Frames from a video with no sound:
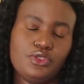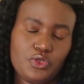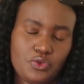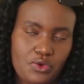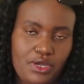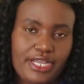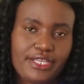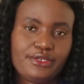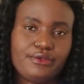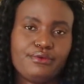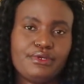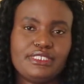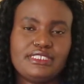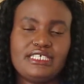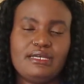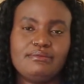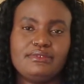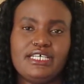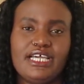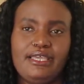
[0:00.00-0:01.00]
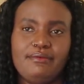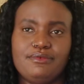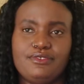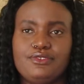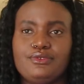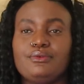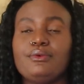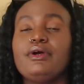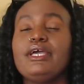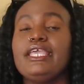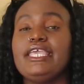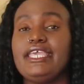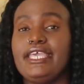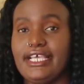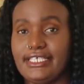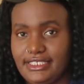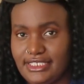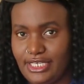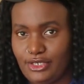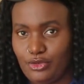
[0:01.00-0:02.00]
Do I do it sometimes too?
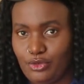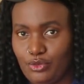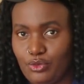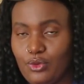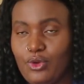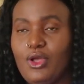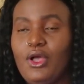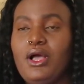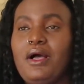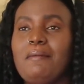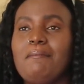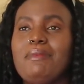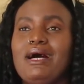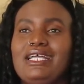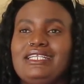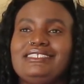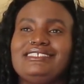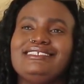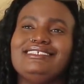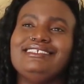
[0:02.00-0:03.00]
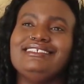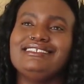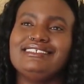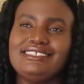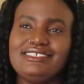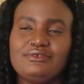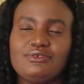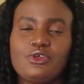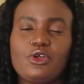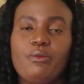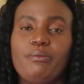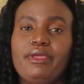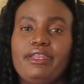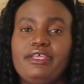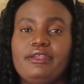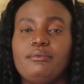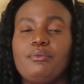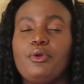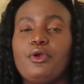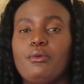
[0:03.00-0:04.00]
Yes, I do. But is it
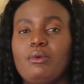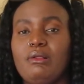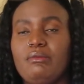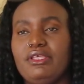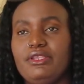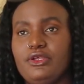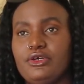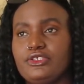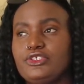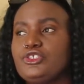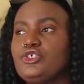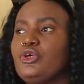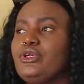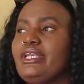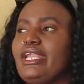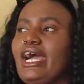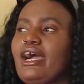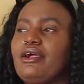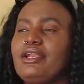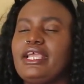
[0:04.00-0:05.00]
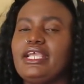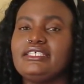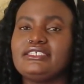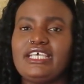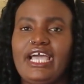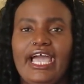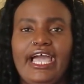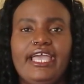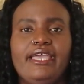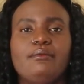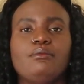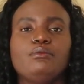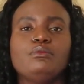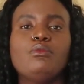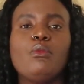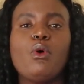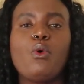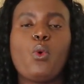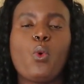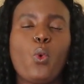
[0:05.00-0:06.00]
recommended? Probably not. So nowadays I'm
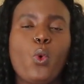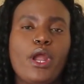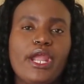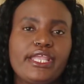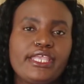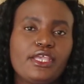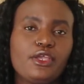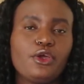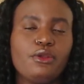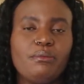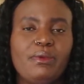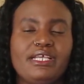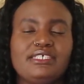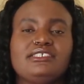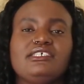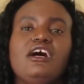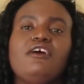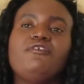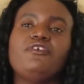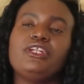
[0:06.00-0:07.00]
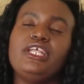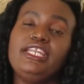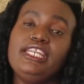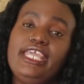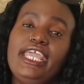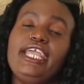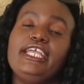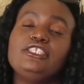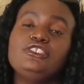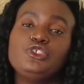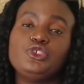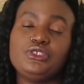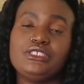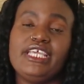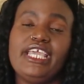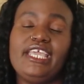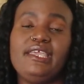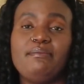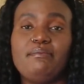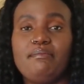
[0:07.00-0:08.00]
working on myself on a
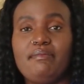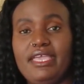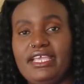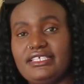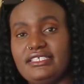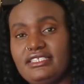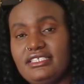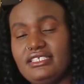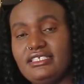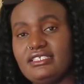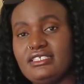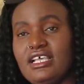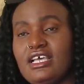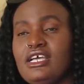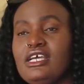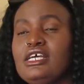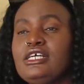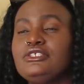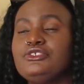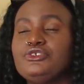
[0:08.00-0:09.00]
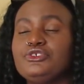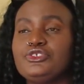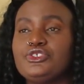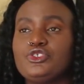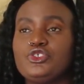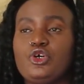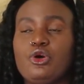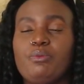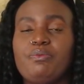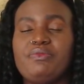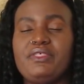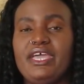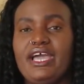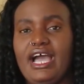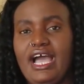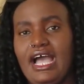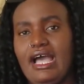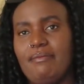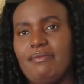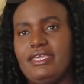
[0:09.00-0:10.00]
day-to-day basis to stop the
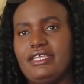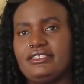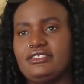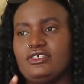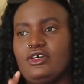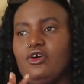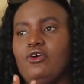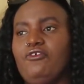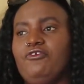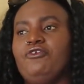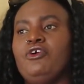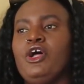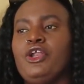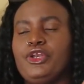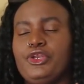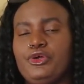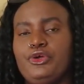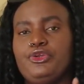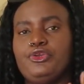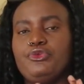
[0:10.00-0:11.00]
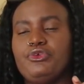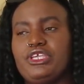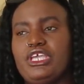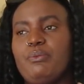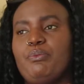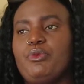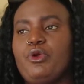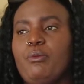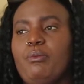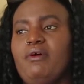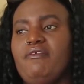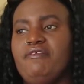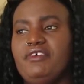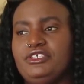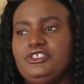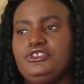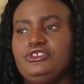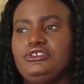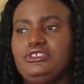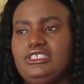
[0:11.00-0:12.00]
habit of not doing a proper
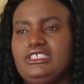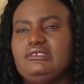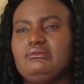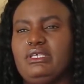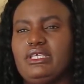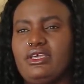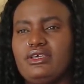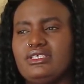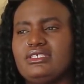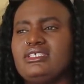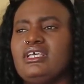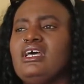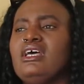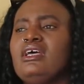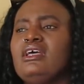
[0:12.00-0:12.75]
facial routine. Because